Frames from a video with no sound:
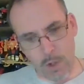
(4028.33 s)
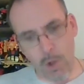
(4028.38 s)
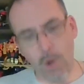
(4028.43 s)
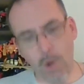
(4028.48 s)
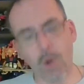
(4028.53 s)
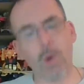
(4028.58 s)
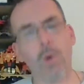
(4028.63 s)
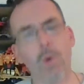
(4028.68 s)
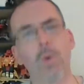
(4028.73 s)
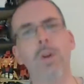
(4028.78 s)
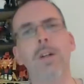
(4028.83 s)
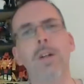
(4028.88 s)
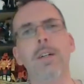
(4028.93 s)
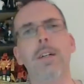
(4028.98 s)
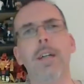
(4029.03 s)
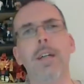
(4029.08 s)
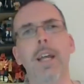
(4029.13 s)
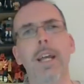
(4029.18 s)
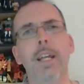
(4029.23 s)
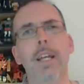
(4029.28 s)
Who
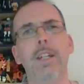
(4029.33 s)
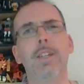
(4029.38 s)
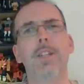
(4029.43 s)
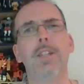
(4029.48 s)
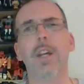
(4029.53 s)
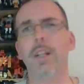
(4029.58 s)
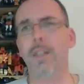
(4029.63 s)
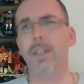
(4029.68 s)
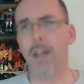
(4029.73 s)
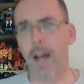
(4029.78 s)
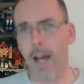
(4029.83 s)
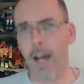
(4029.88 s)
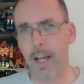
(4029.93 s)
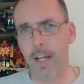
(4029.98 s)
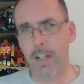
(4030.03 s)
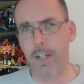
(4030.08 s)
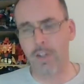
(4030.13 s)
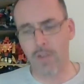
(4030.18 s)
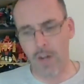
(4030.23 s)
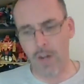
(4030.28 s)
is
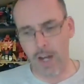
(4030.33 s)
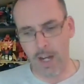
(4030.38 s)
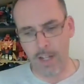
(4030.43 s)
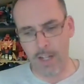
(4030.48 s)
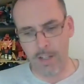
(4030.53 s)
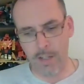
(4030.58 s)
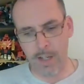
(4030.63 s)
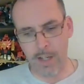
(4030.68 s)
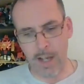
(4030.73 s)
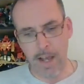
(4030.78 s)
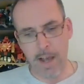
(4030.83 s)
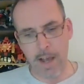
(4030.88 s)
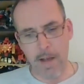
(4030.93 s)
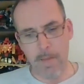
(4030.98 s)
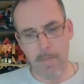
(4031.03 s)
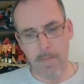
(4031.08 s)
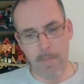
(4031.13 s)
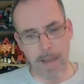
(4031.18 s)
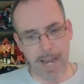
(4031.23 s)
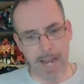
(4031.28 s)
Tigatron's
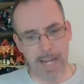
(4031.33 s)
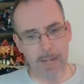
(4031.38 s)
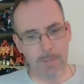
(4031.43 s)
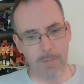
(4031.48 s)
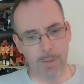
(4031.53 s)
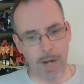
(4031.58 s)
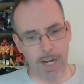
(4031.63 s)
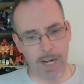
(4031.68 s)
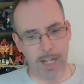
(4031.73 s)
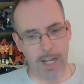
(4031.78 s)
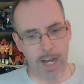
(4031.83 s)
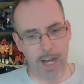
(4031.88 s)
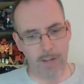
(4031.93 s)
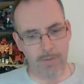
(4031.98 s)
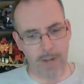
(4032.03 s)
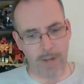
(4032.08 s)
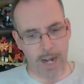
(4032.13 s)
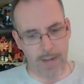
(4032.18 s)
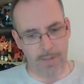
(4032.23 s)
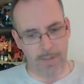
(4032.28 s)
main
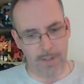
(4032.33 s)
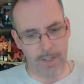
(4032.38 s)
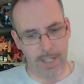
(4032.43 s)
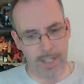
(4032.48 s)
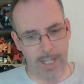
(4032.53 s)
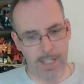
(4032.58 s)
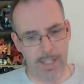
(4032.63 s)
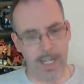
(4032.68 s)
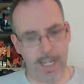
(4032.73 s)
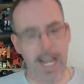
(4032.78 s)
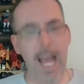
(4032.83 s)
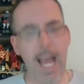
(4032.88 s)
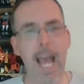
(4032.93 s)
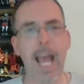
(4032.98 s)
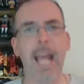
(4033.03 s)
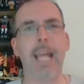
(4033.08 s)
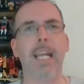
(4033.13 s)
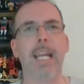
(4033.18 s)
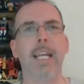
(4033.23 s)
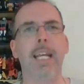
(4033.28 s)
Predacon rival? Is it
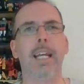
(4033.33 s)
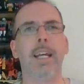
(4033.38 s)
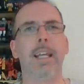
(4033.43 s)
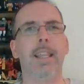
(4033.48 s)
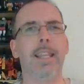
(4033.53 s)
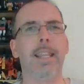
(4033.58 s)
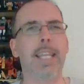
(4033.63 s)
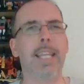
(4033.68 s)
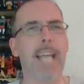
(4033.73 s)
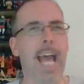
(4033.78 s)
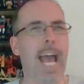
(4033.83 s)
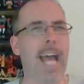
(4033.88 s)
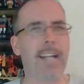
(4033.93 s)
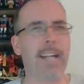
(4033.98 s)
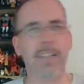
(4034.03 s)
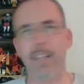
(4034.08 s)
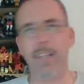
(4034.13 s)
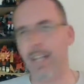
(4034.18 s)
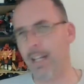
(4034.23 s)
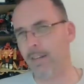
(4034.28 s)
A, the
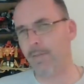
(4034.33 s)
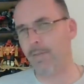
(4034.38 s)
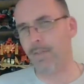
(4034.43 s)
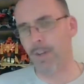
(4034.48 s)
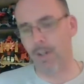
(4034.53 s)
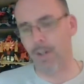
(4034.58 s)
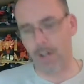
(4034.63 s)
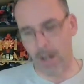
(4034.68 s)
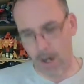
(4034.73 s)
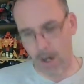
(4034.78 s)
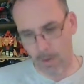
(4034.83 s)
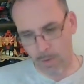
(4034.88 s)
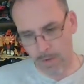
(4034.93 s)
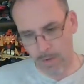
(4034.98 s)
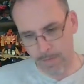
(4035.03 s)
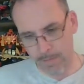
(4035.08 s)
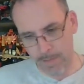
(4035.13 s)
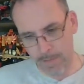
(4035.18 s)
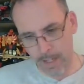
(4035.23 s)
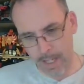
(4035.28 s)
Ant Inferno?
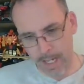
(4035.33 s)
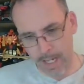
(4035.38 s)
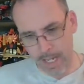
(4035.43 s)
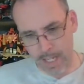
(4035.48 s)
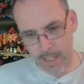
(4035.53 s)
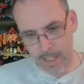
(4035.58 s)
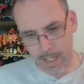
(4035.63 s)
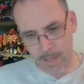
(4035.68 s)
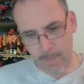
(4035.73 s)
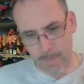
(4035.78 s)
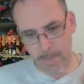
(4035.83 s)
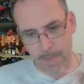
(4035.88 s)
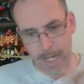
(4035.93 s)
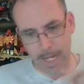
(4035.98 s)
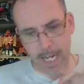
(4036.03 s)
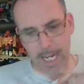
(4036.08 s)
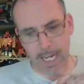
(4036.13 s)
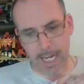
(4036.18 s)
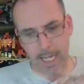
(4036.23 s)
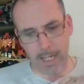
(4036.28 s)
Is it
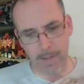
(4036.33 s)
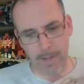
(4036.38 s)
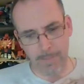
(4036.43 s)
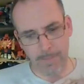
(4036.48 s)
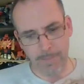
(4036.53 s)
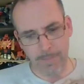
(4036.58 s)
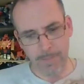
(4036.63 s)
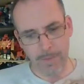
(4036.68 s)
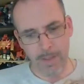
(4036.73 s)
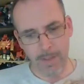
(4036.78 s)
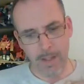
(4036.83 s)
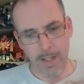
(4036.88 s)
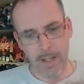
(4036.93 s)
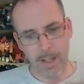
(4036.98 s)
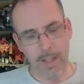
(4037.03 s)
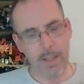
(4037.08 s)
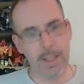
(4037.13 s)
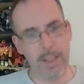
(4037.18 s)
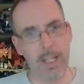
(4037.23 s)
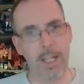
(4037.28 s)
B,
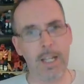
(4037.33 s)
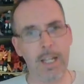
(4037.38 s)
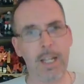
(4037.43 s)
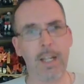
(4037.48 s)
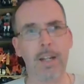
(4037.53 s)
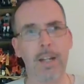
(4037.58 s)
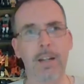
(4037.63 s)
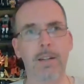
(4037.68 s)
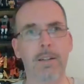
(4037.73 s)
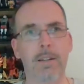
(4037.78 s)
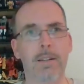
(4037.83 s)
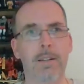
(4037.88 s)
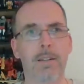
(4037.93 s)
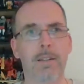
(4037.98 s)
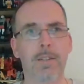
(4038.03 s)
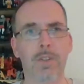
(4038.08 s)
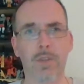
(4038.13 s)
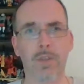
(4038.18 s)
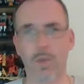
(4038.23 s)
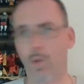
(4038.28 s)
the
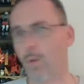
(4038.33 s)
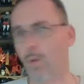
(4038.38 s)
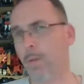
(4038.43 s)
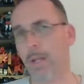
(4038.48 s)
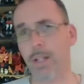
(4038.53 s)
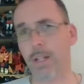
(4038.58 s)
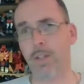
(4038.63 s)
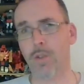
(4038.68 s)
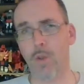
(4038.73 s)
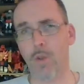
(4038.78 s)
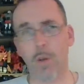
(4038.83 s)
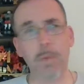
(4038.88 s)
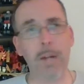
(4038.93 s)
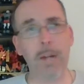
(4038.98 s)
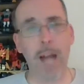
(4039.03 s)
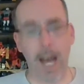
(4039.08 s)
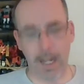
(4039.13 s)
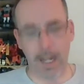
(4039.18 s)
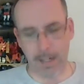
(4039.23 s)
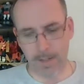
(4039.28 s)
Scorpion
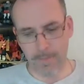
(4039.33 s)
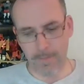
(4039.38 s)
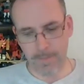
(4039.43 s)
Scorponok?